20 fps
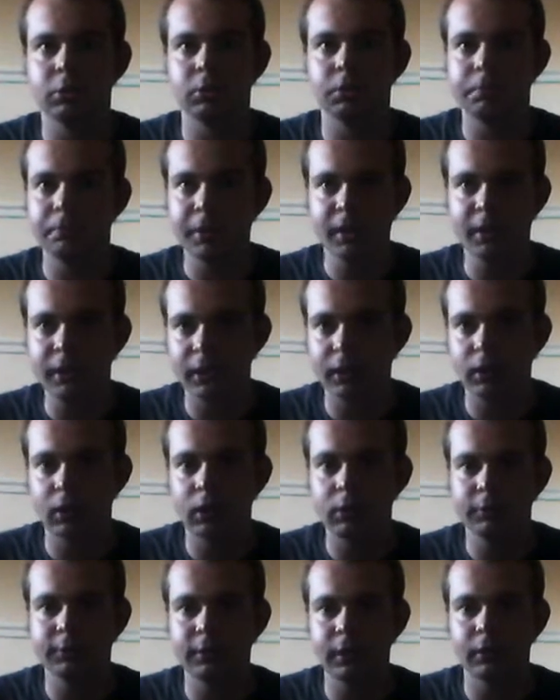been here
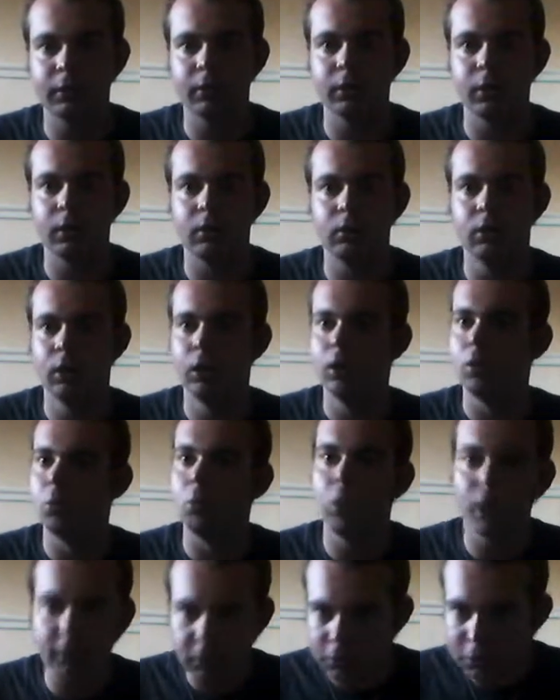half an hour ago,
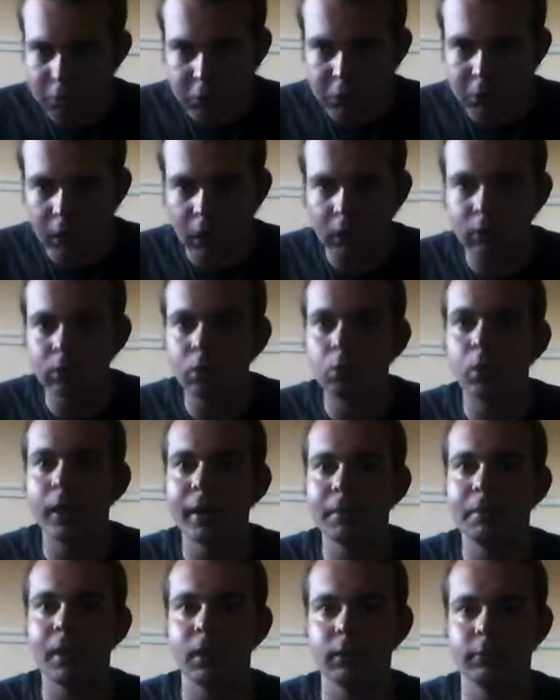why didn't you do that on the
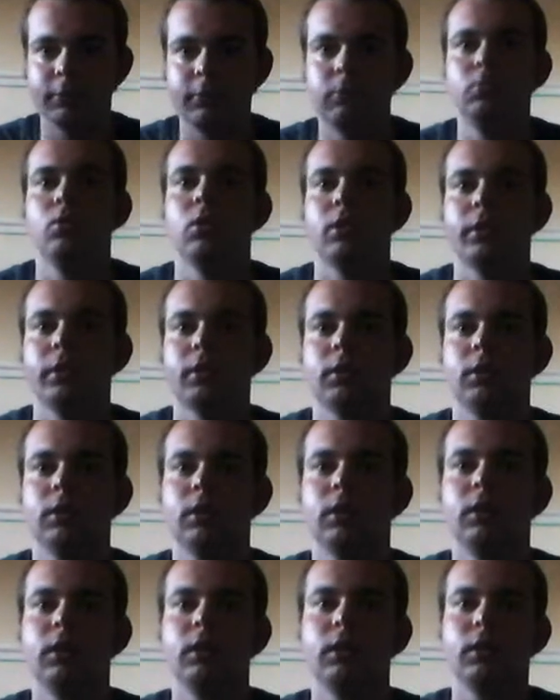way back from work?
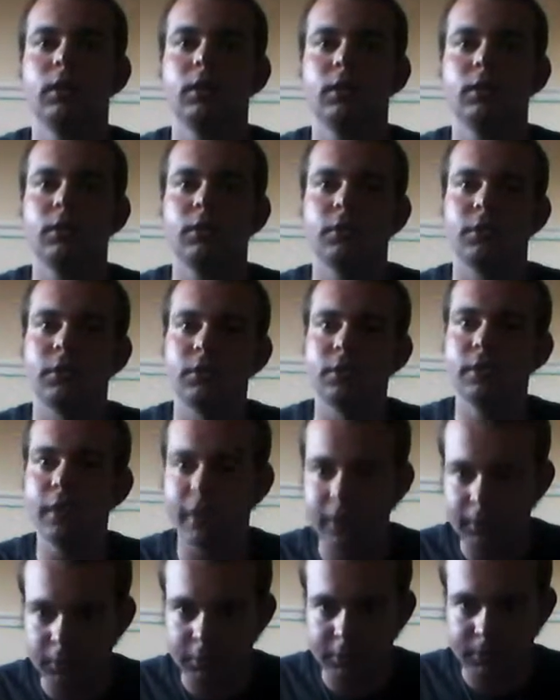So
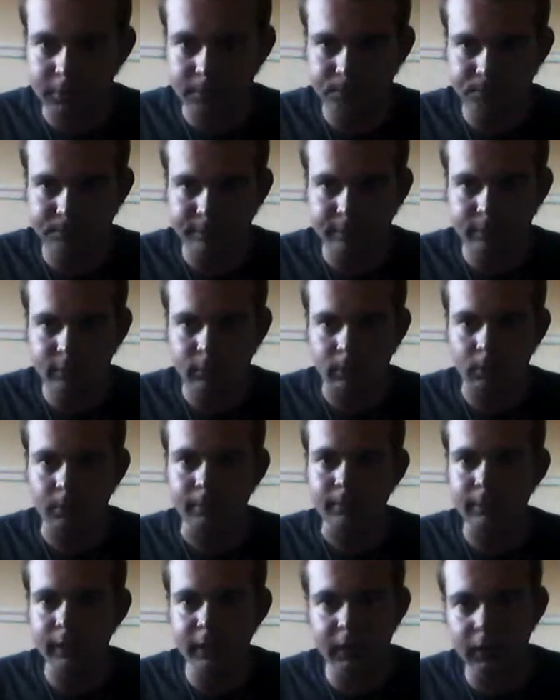that
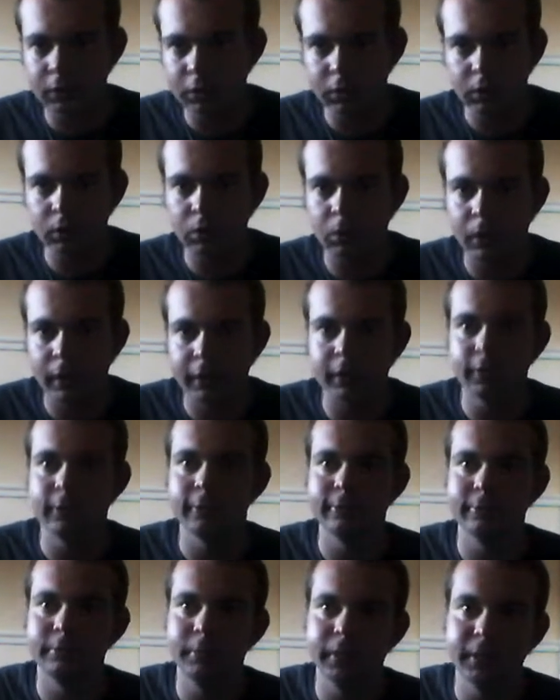is another way
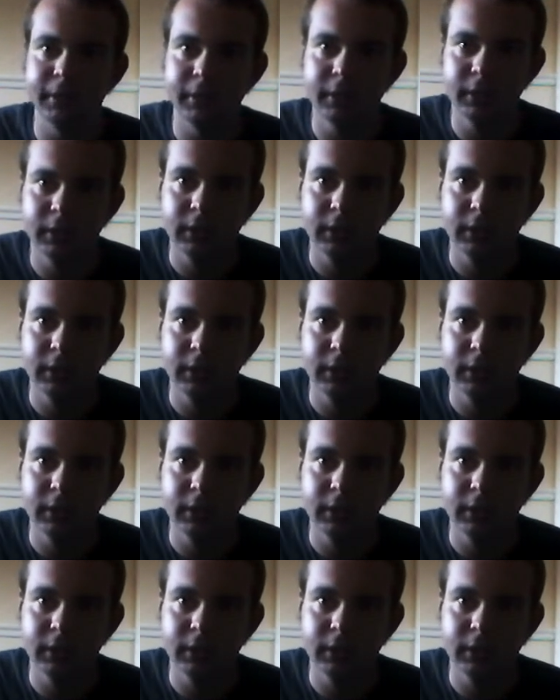of being